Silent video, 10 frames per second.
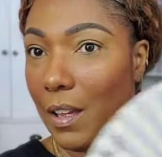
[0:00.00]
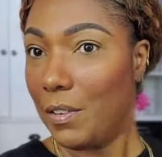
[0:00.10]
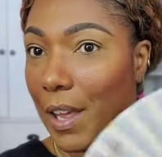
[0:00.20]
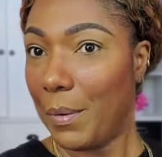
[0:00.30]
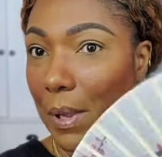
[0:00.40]

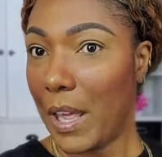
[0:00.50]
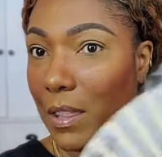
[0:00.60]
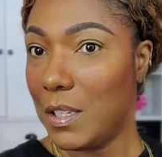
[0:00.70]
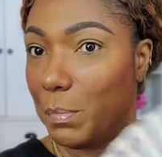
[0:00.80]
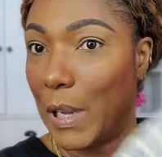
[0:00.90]
Okay, we got
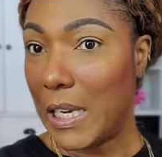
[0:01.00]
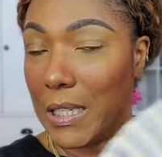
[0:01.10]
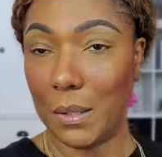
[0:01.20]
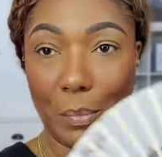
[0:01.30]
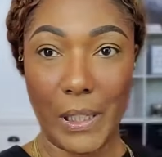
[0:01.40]
this
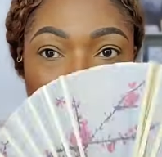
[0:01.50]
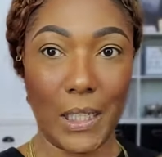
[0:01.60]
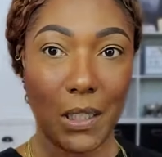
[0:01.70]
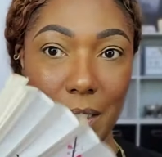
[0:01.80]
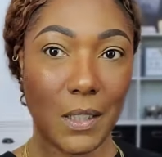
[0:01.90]
base in place.